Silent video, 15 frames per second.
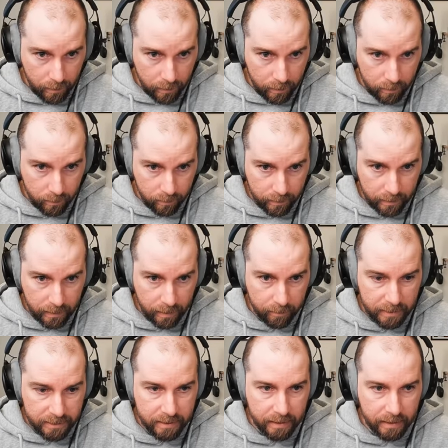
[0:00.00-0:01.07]
Don't think I'm
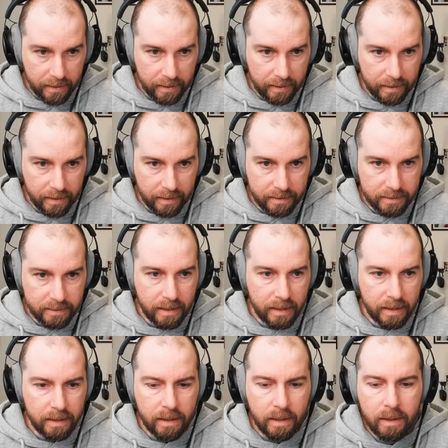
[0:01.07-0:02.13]
missing anything
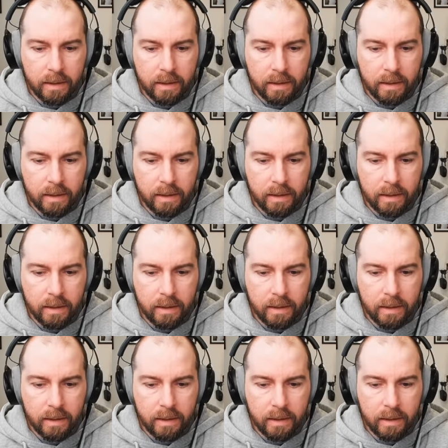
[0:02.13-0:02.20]
insane.